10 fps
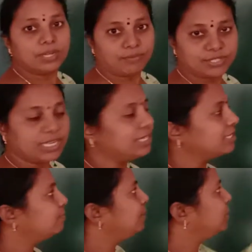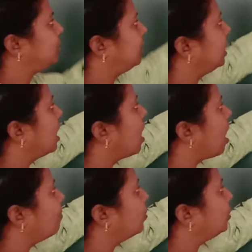deficient species,
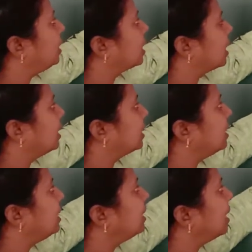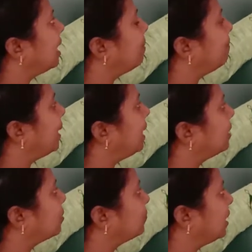ammonia containing a pair
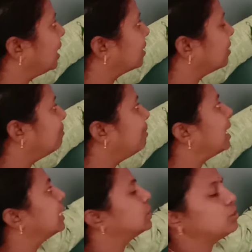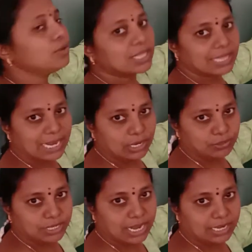of electron belongs to
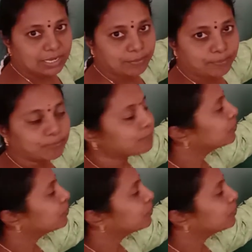nitrogen atom.